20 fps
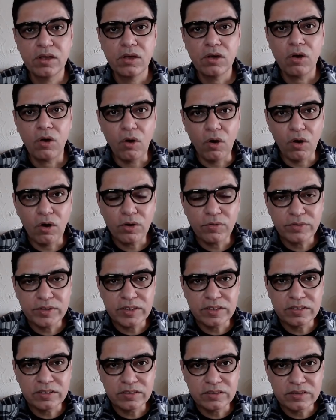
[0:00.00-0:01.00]
or
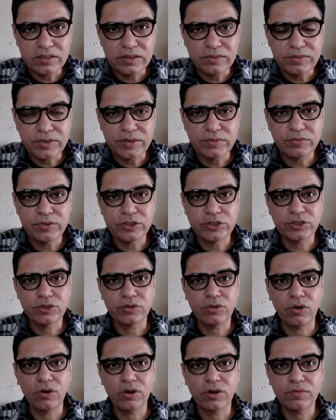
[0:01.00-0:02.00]
within the sylvian fissure,
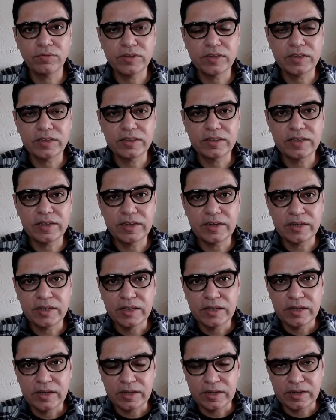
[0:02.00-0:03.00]
or within the
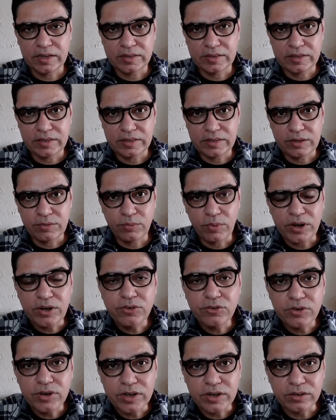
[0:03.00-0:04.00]

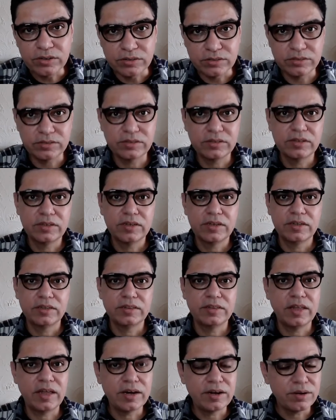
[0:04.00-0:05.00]
ventricles,
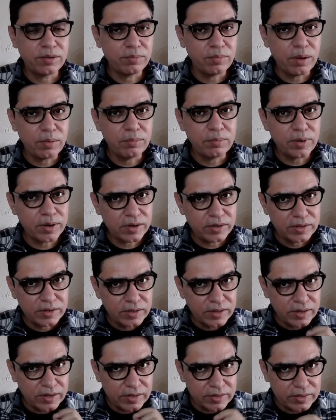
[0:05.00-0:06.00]
then remember
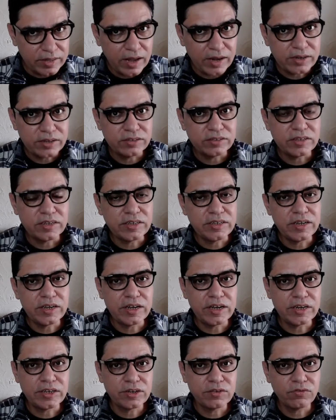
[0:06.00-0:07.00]
that is
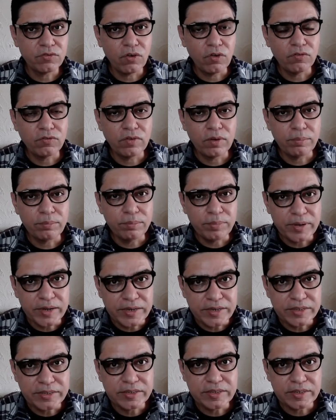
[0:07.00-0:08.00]
indicative of a
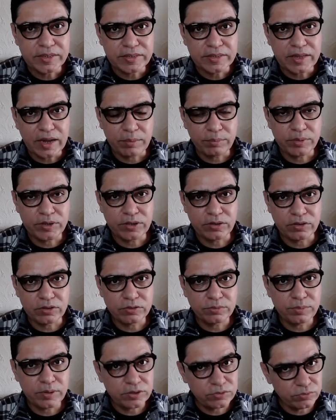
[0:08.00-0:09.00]
bleed in that particular
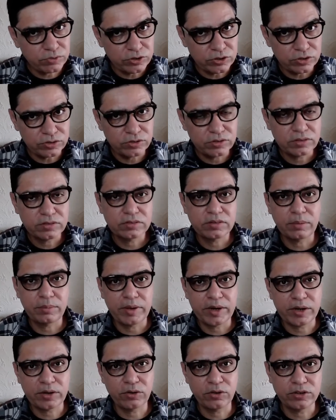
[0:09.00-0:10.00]
space, which is
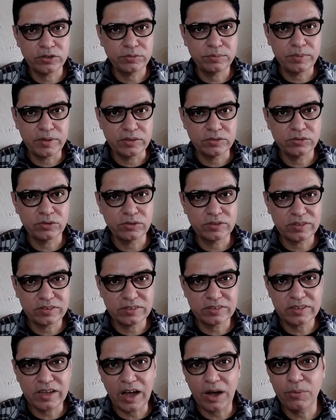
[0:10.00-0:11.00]
subarachnoid space. So this
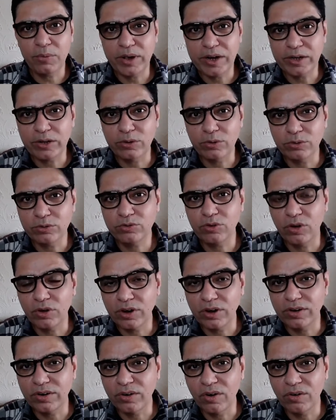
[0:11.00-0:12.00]
is how it looks on
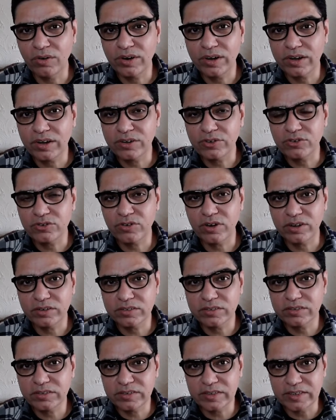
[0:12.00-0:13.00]
a
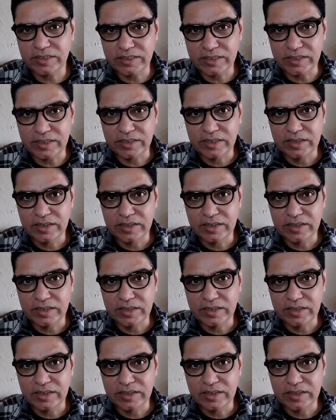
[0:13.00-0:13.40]
non-contrast CT,